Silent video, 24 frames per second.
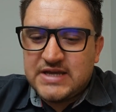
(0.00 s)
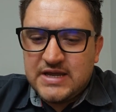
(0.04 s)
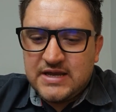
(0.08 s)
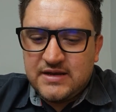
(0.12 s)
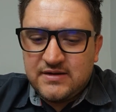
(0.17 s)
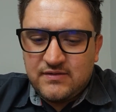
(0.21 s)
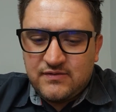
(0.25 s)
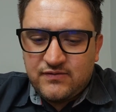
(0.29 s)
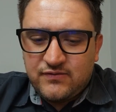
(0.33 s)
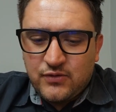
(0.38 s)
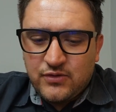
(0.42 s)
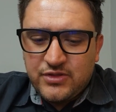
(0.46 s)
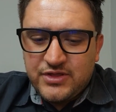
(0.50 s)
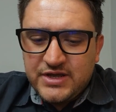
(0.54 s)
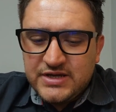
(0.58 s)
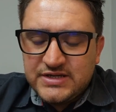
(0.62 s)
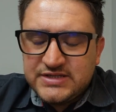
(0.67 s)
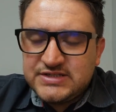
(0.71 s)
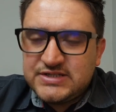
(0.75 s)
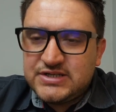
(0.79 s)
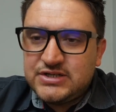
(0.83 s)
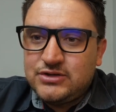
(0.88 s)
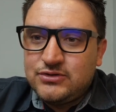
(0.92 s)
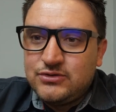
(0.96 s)
And for
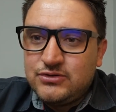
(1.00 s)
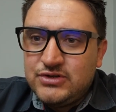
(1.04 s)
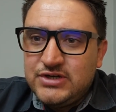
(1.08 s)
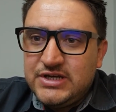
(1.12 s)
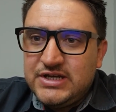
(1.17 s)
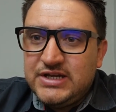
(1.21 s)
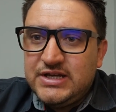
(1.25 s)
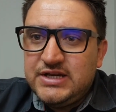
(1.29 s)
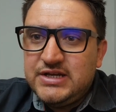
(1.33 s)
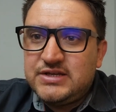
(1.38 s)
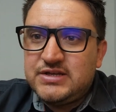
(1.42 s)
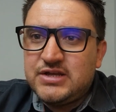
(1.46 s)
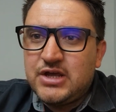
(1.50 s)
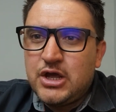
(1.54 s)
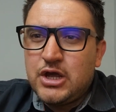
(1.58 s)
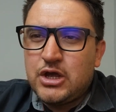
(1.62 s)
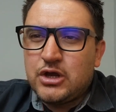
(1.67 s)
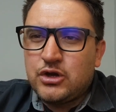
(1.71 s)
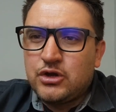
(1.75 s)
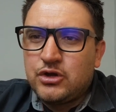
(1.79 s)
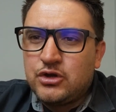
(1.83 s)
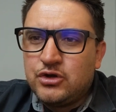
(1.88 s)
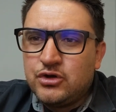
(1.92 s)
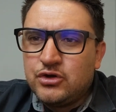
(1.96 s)
this, you need
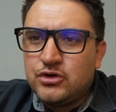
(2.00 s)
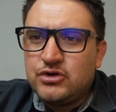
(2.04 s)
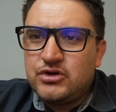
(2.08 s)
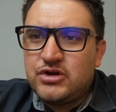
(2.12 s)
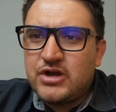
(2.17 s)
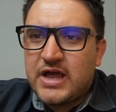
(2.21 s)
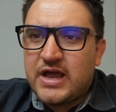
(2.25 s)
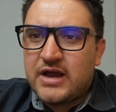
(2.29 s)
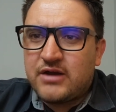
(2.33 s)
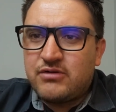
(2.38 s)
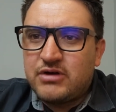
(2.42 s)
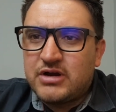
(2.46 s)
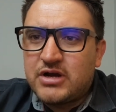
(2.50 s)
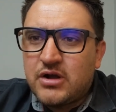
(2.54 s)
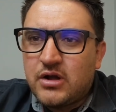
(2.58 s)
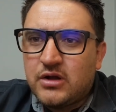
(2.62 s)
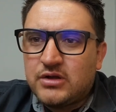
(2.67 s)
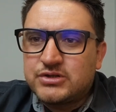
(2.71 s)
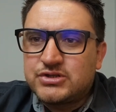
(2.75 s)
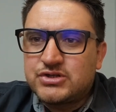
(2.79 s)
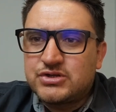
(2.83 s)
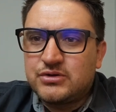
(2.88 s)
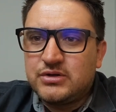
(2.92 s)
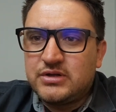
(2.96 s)
good
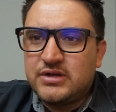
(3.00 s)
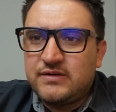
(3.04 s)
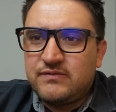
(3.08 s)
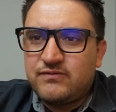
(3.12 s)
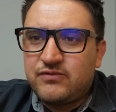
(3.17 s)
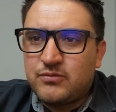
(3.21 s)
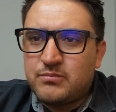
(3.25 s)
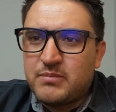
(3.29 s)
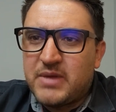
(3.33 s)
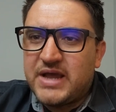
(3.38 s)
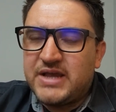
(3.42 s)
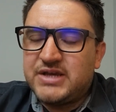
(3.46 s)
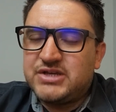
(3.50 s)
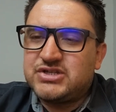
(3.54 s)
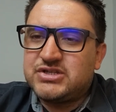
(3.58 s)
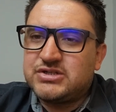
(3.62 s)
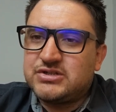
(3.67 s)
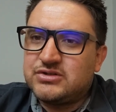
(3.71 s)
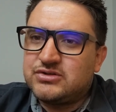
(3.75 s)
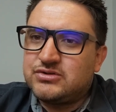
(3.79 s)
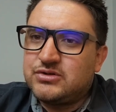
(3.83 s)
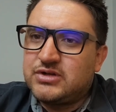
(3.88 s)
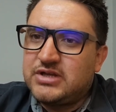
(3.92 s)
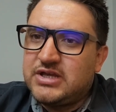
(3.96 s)
agricultural
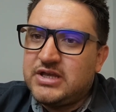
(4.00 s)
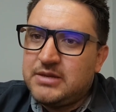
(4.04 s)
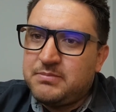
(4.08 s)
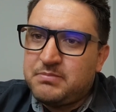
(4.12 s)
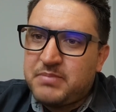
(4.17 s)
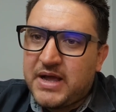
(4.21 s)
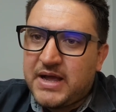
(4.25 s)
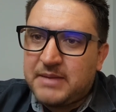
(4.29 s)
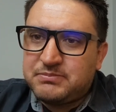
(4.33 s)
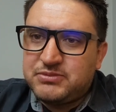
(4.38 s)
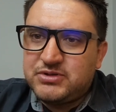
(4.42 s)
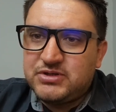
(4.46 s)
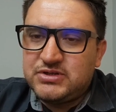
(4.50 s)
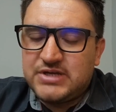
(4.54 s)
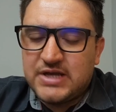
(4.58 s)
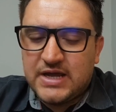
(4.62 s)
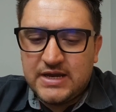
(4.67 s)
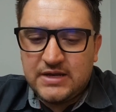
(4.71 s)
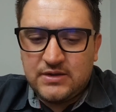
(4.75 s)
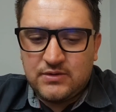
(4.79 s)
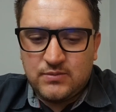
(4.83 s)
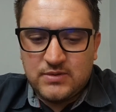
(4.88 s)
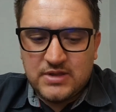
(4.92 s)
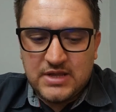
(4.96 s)
information to keep up to
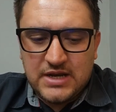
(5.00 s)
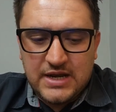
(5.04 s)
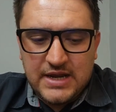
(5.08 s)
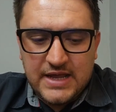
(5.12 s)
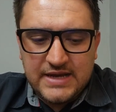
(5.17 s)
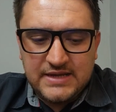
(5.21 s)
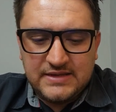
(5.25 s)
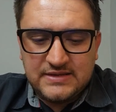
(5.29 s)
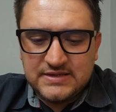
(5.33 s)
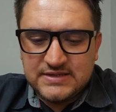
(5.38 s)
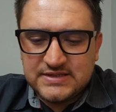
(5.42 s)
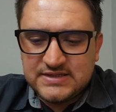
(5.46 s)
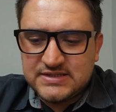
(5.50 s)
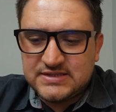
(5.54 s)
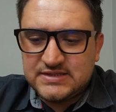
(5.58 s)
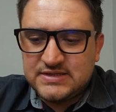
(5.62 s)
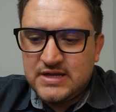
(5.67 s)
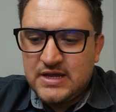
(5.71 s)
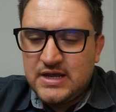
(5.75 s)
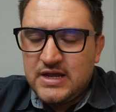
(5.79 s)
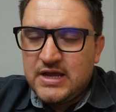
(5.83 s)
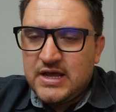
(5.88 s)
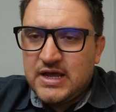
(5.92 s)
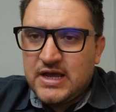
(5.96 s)
date with the
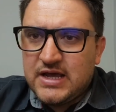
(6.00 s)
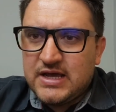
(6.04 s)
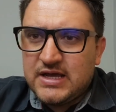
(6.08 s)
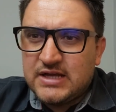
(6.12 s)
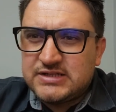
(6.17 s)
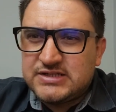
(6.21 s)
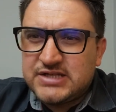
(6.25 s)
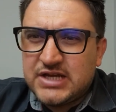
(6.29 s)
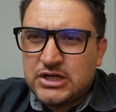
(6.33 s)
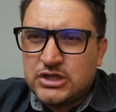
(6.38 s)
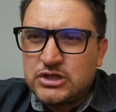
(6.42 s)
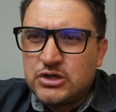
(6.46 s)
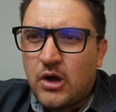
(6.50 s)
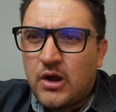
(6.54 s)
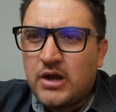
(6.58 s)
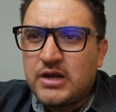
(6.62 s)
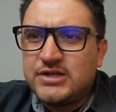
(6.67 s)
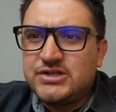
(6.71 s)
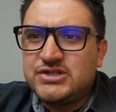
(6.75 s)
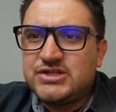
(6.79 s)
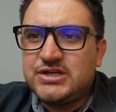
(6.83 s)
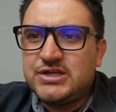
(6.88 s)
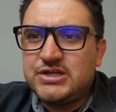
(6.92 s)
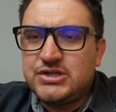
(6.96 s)
latest uh,
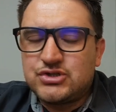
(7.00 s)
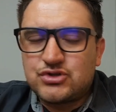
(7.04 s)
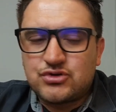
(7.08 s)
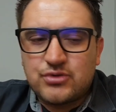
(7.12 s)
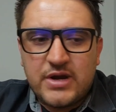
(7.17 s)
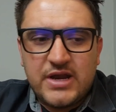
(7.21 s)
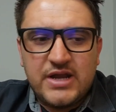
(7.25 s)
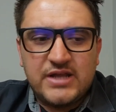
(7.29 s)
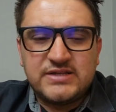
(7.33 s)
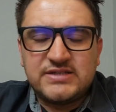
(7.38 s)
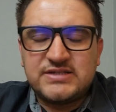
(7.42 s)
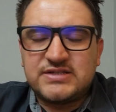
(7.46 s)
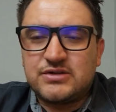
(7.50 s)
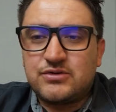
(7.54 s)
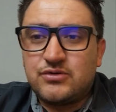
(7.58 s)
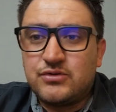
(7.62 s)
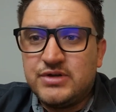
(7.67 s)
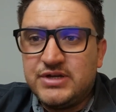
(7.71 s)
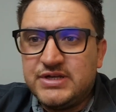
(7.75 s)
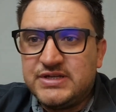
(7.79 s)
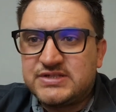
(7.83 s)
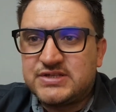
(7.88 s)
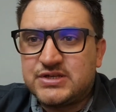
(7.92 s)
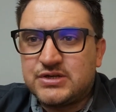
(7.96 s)
technology trends and
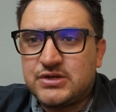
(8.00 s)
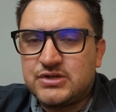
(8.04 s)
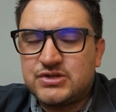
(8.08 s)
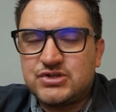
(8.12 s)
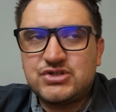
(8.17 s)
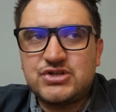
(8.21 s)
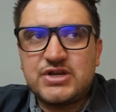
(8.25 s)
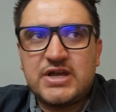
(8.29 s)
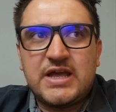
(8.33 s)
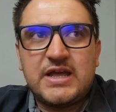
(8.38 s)
research.